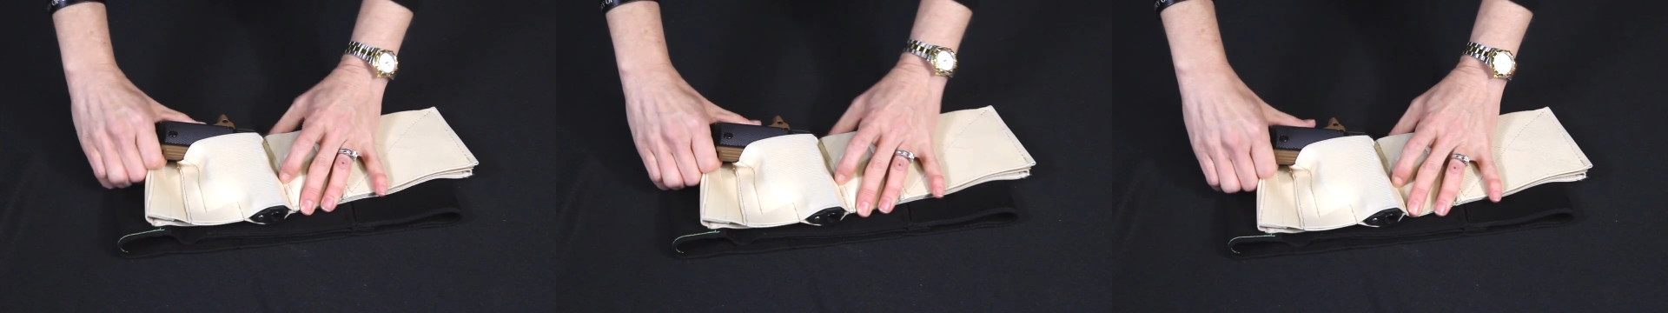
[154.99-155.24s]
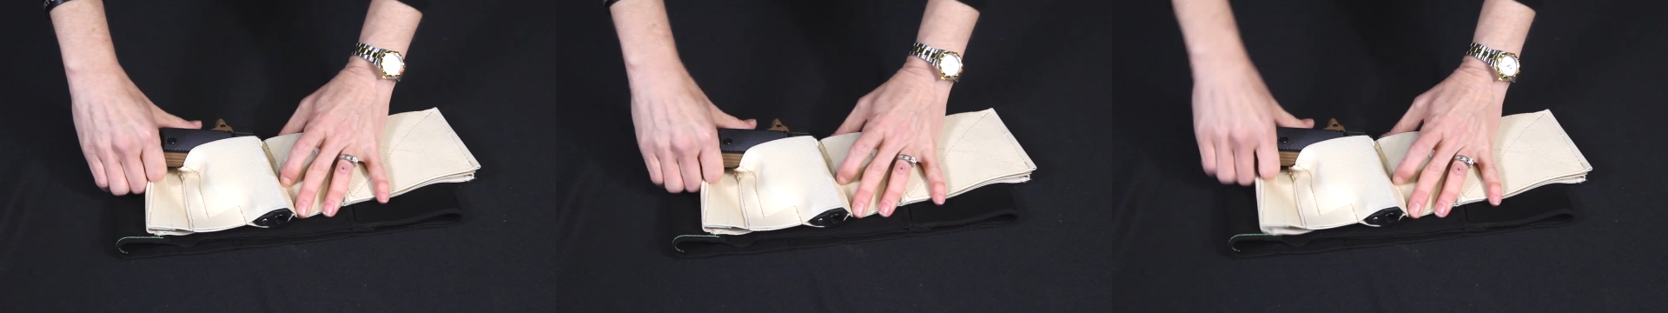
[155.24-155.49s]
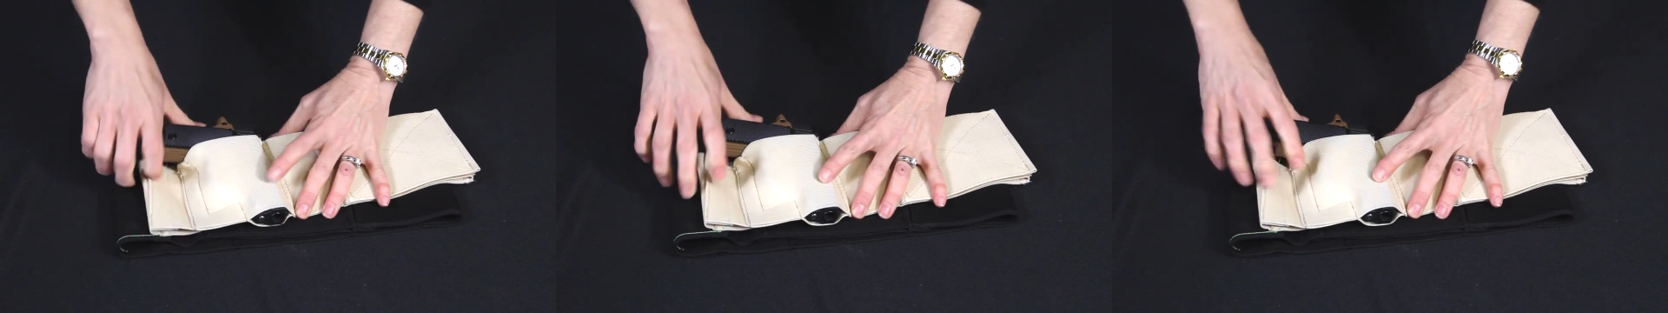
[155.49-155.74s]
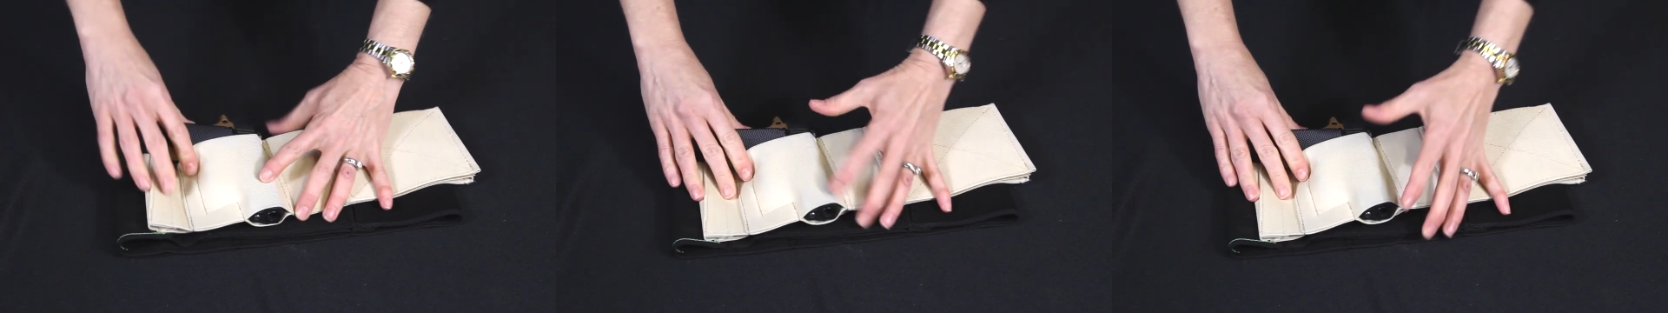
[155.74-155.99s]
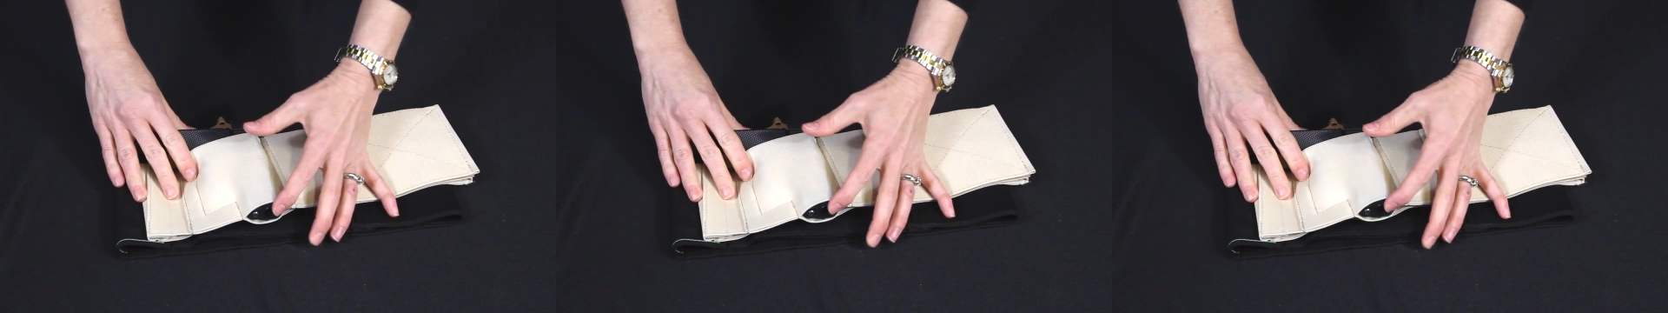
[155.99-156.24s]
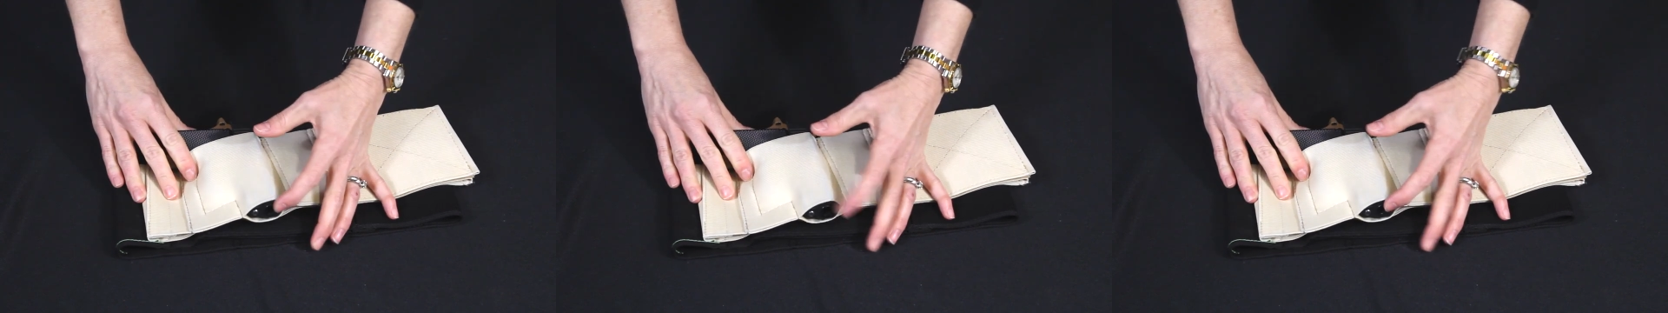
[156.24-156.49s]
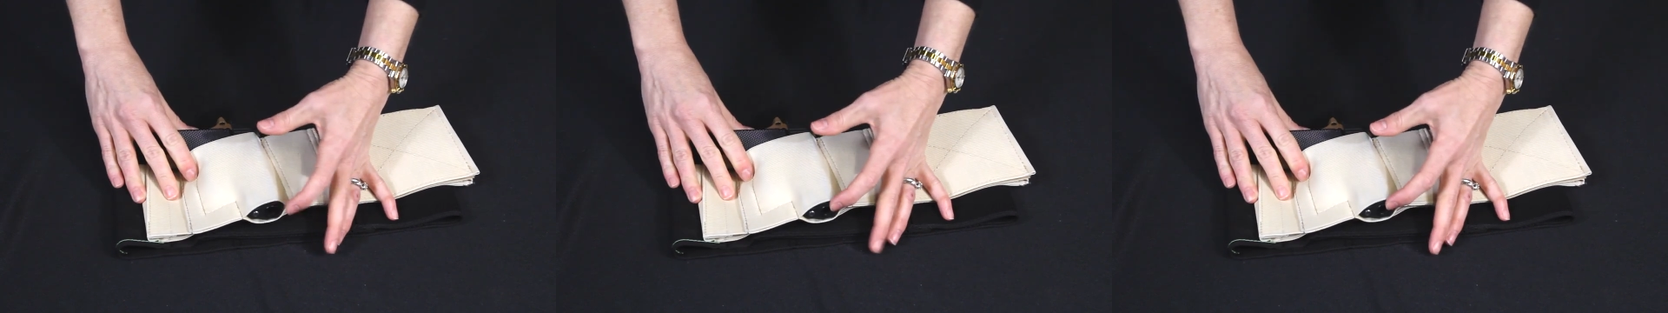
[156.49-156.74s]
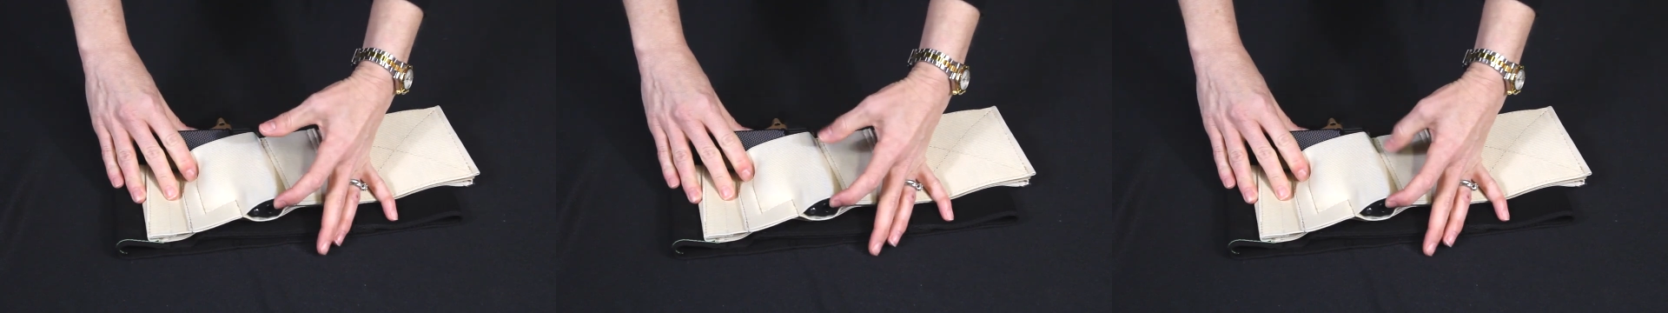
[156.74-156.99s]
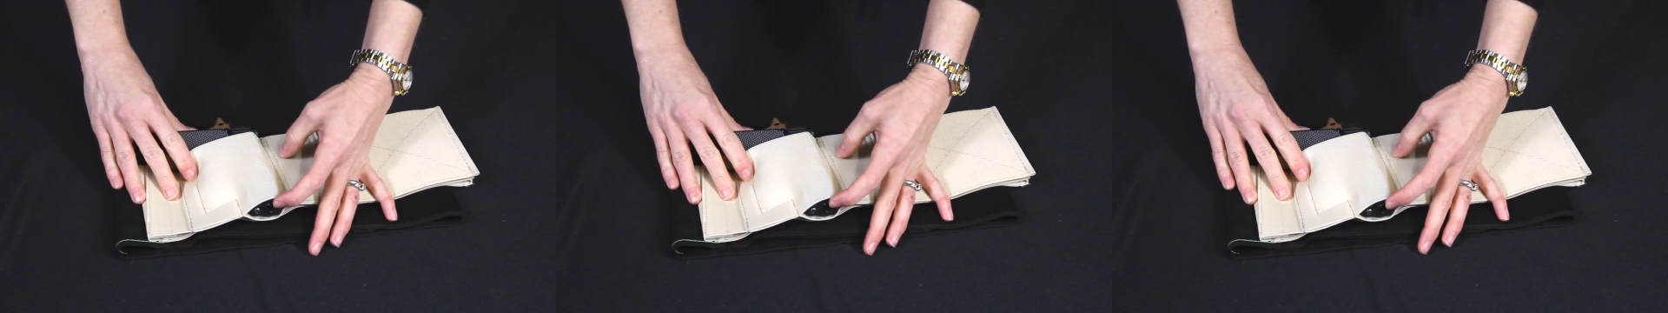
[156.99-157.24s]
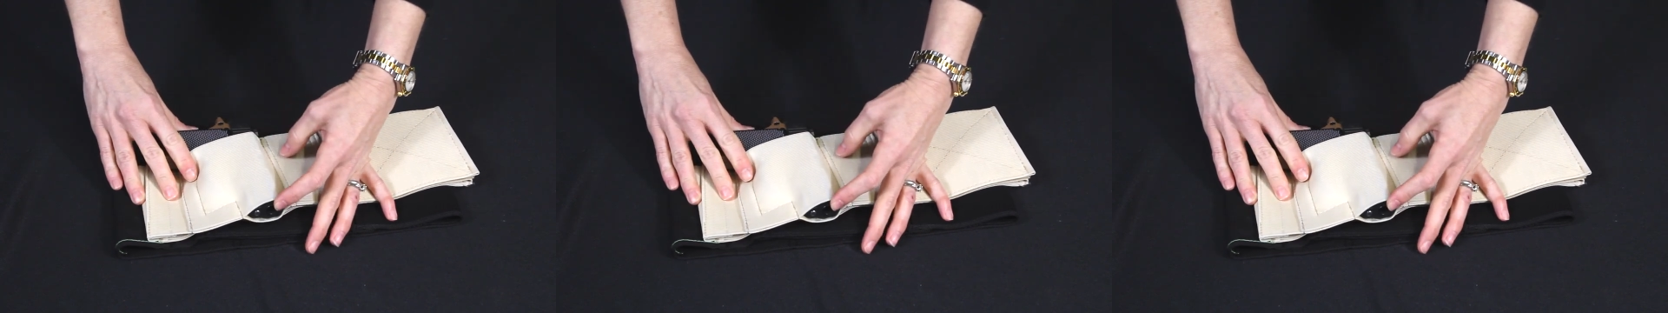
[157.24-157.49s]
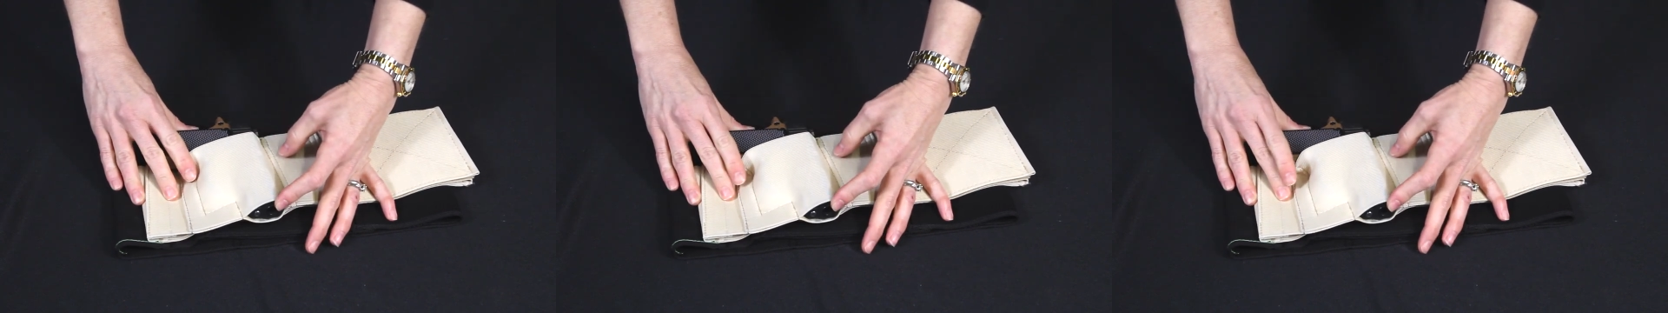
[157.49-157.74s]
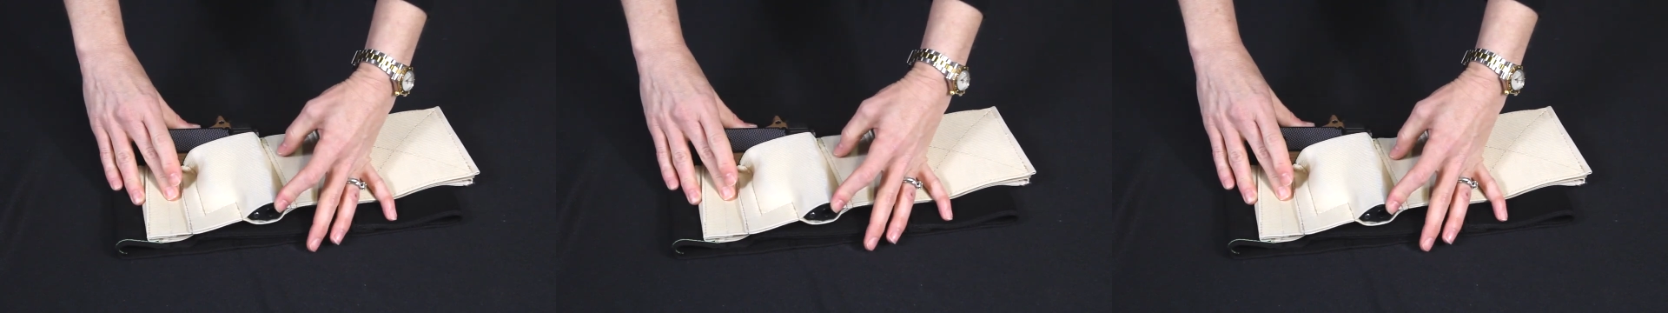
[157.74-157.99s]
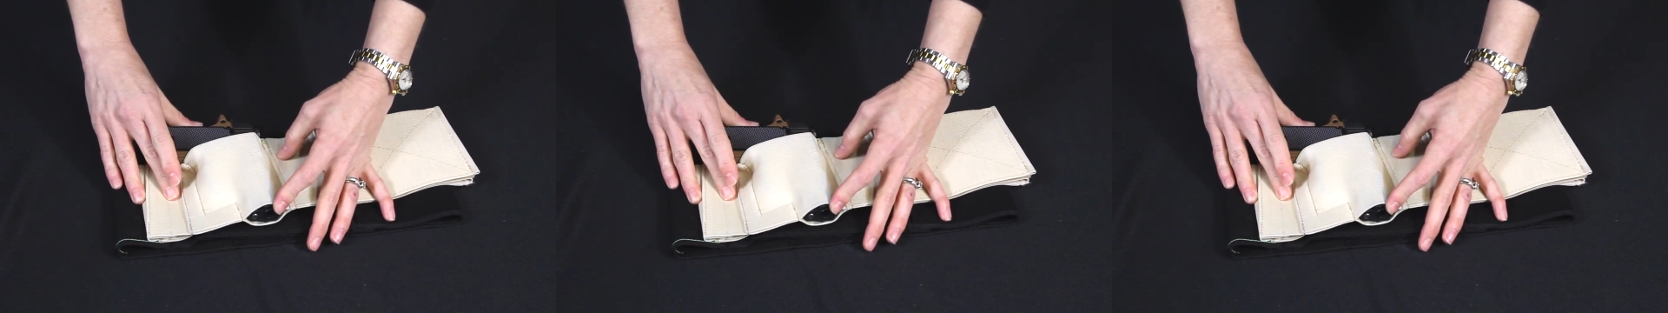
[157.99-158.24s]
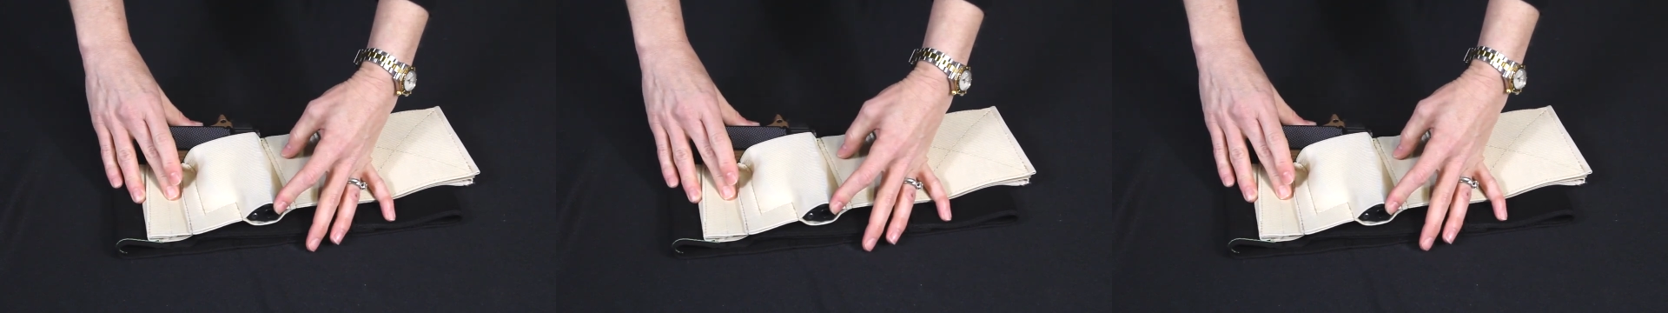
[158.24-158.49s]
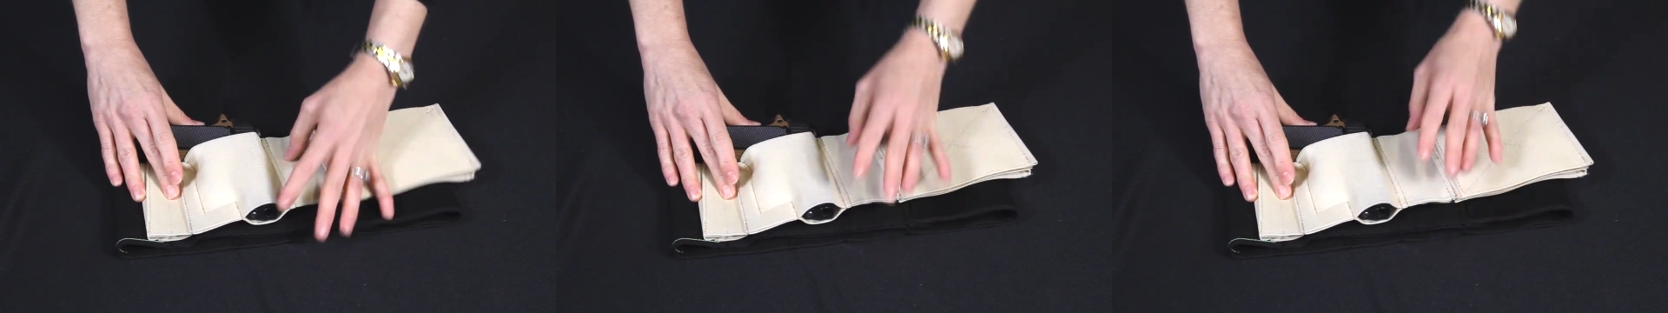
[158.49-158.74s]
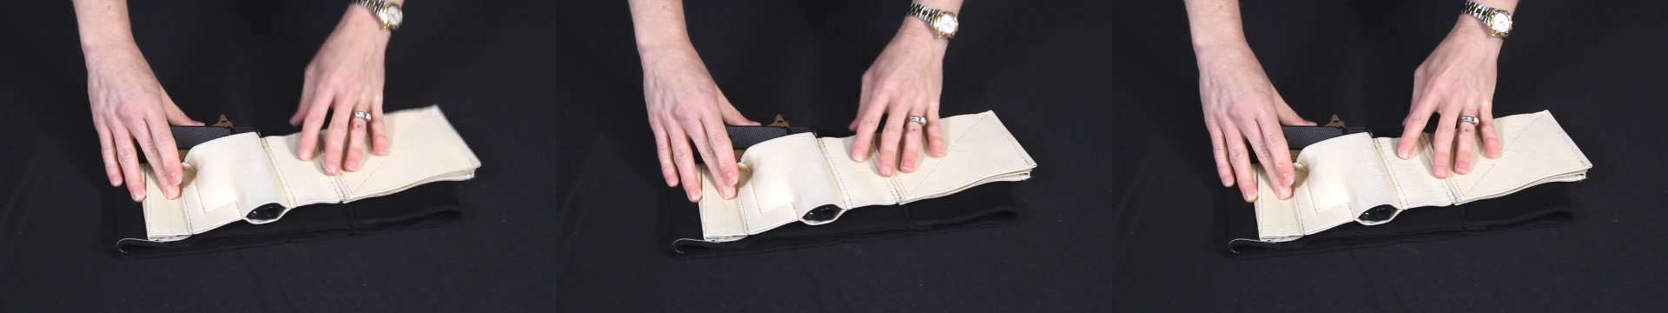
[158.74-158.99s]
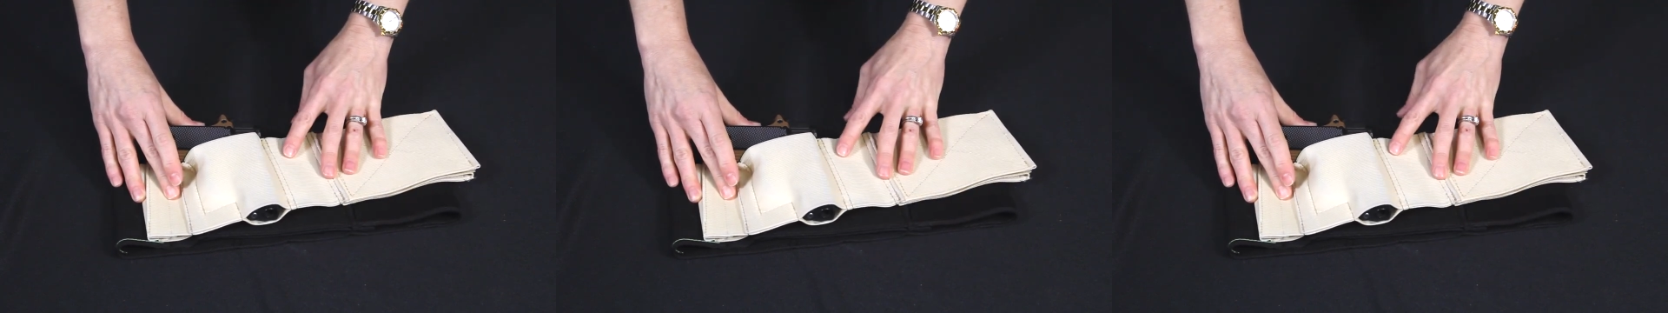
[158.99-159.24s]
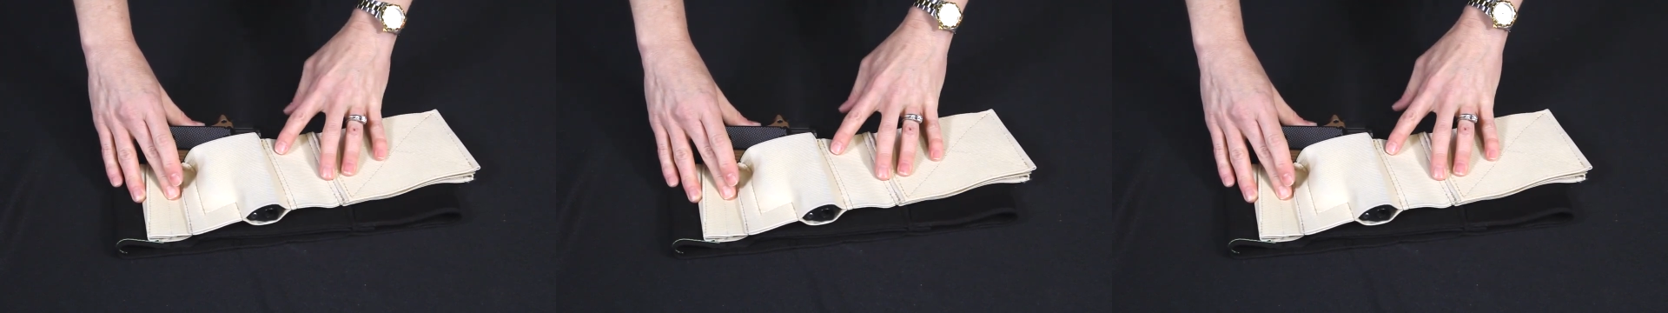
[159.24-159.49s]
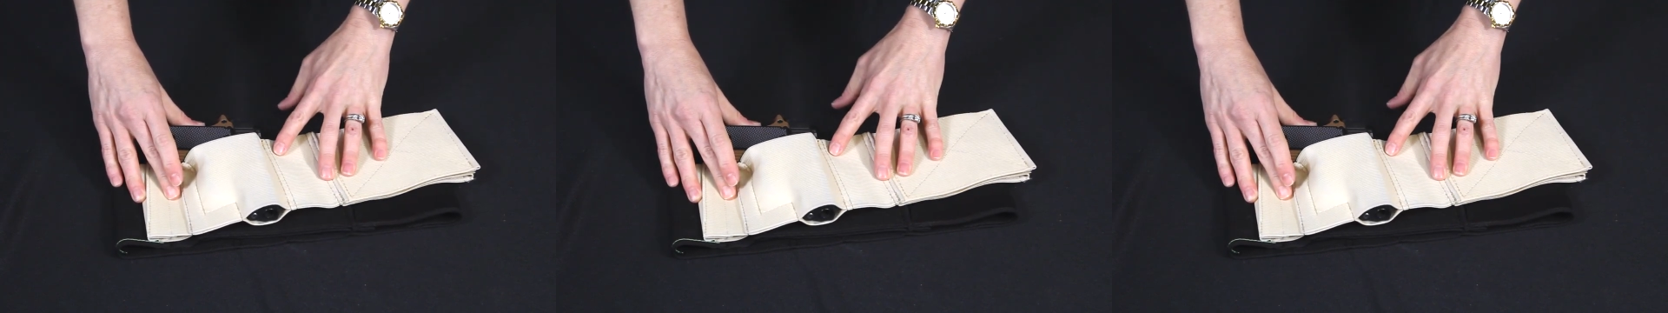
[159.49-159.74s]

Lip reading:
(no speaker visible)